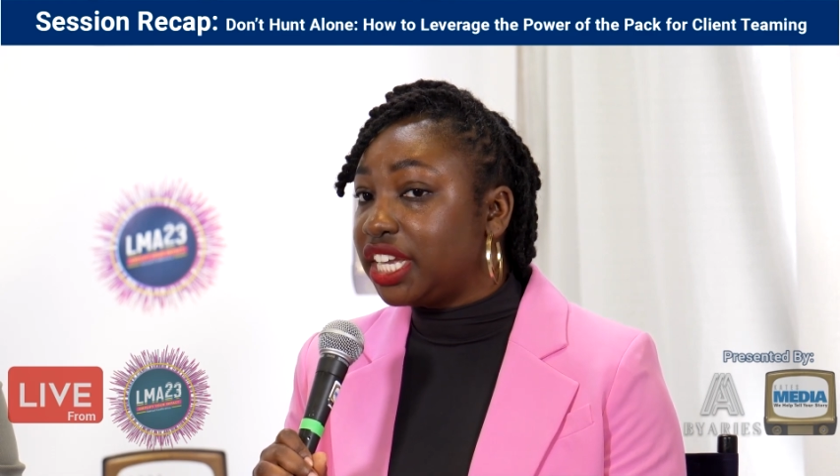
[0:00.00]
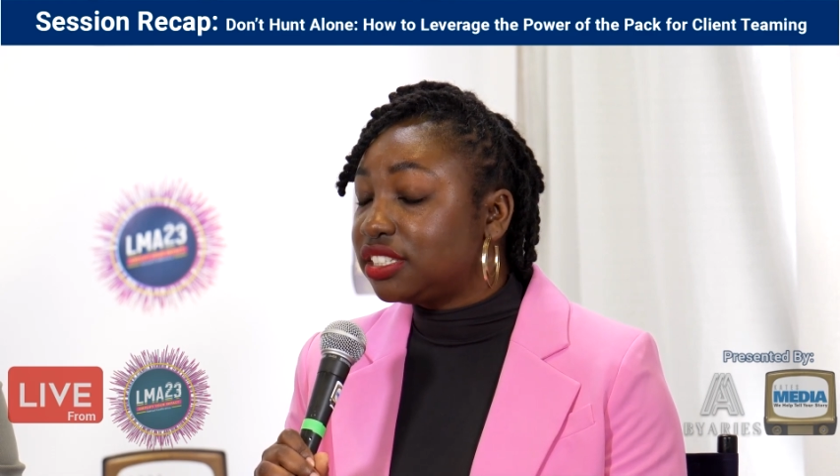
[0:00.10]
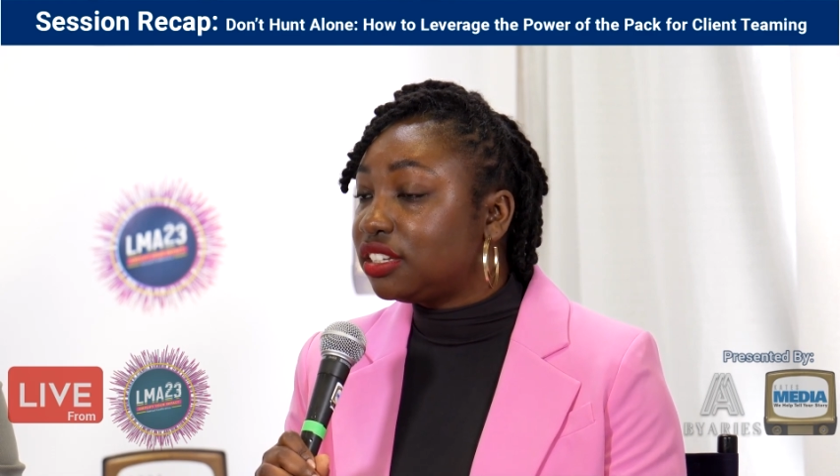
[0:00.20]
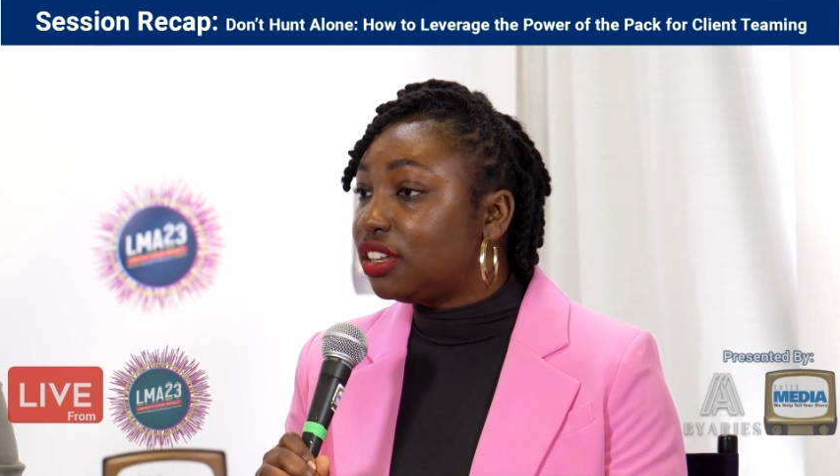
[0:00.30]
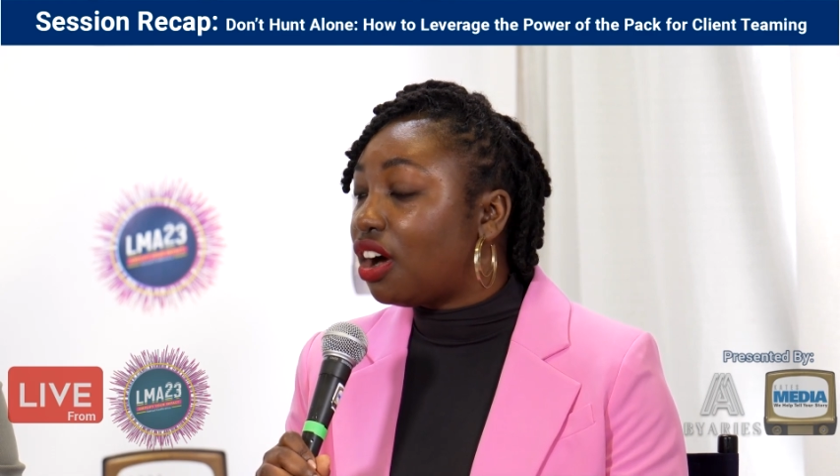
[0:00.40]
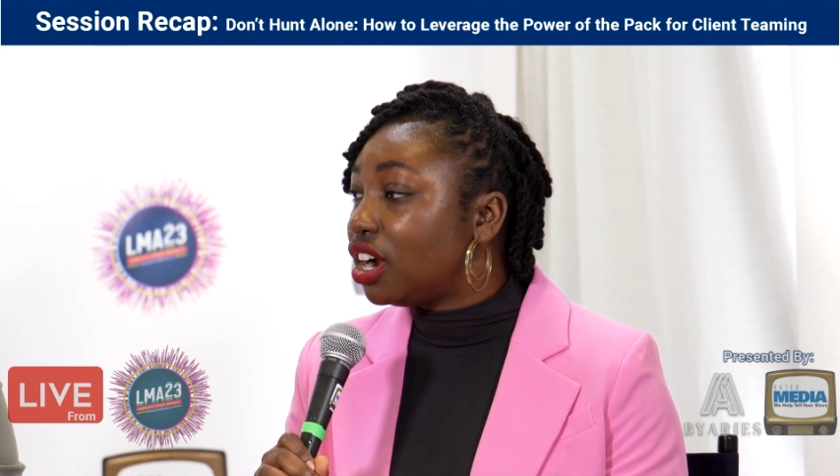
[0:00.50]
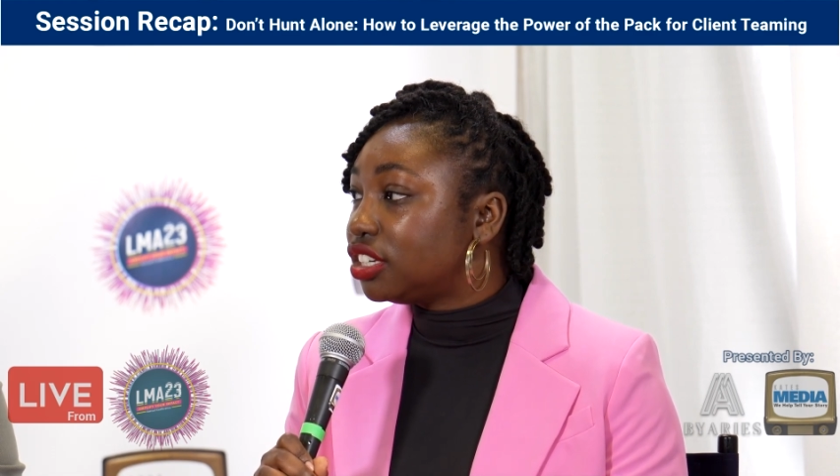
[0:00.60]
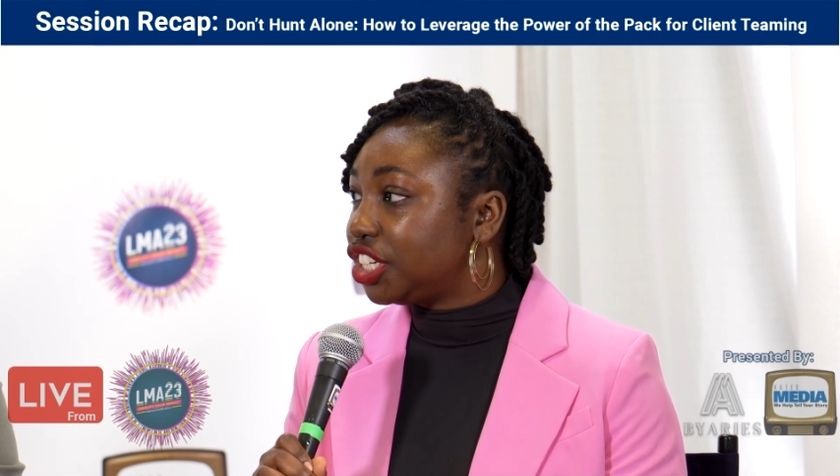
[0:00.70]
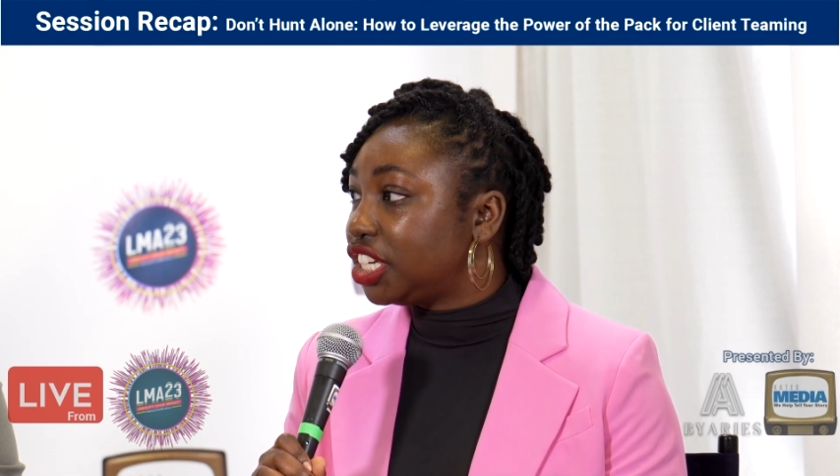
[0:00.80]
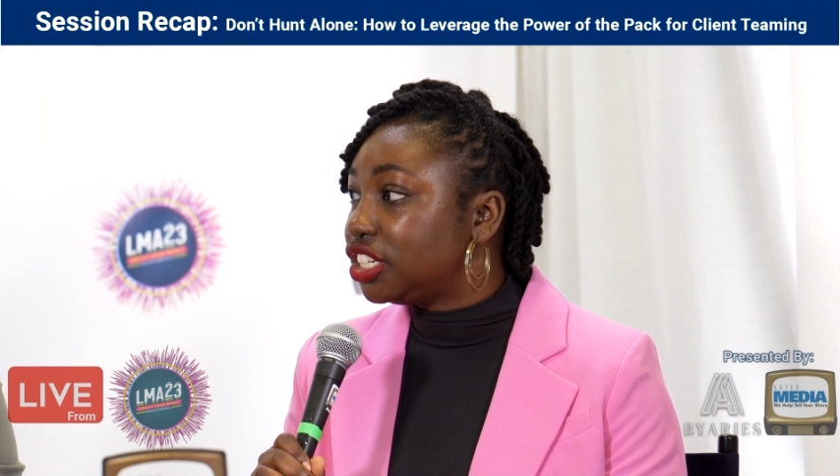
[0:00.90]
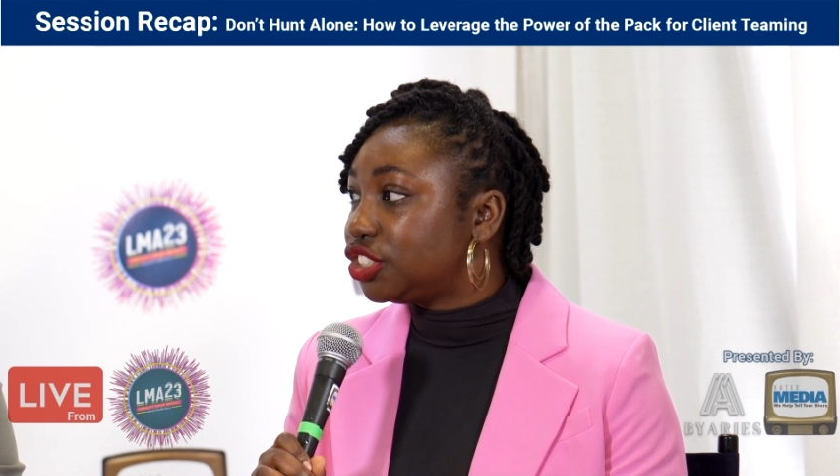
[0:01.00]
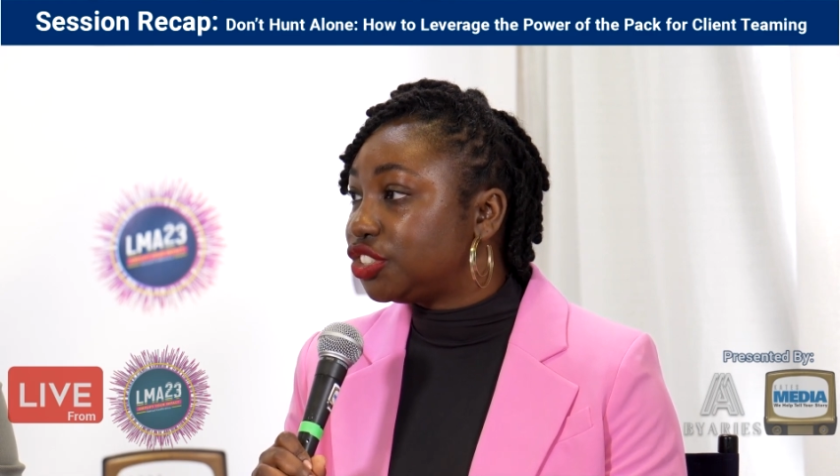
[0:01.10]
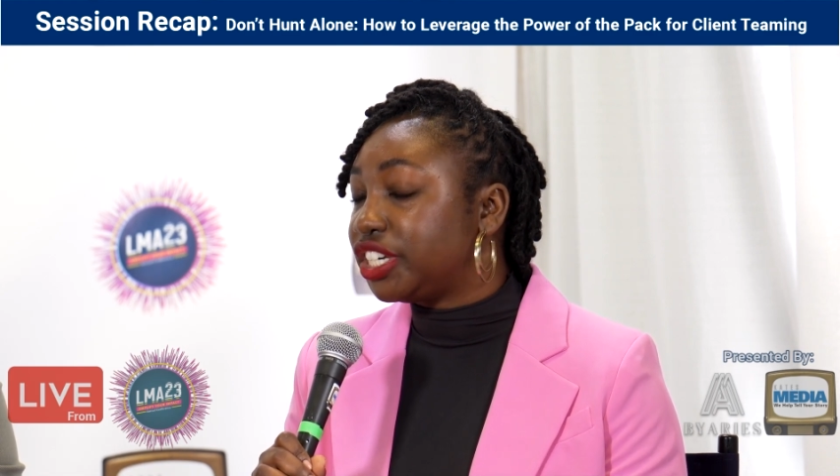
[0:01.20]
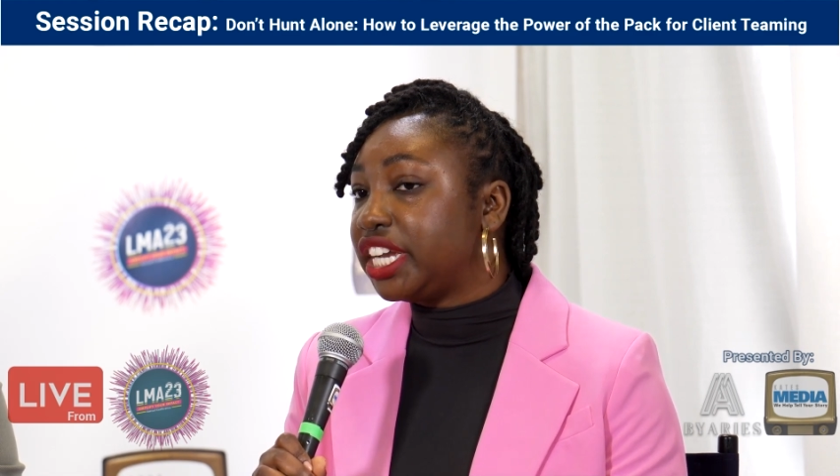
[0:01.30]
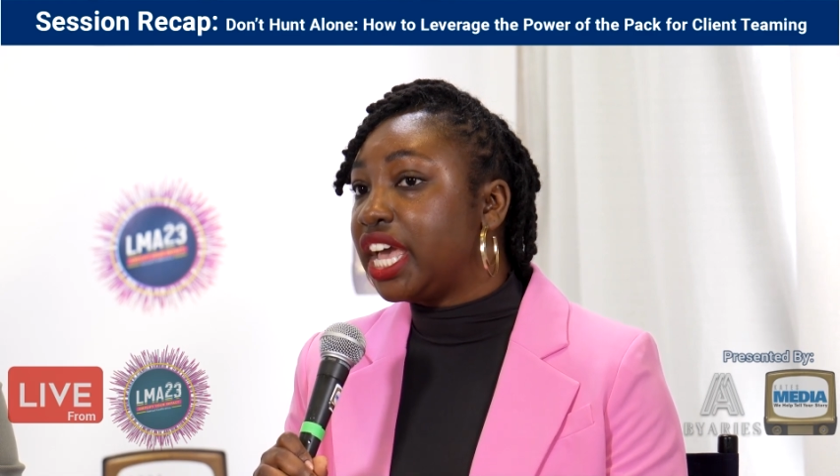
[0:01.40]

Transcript: It's a large industry.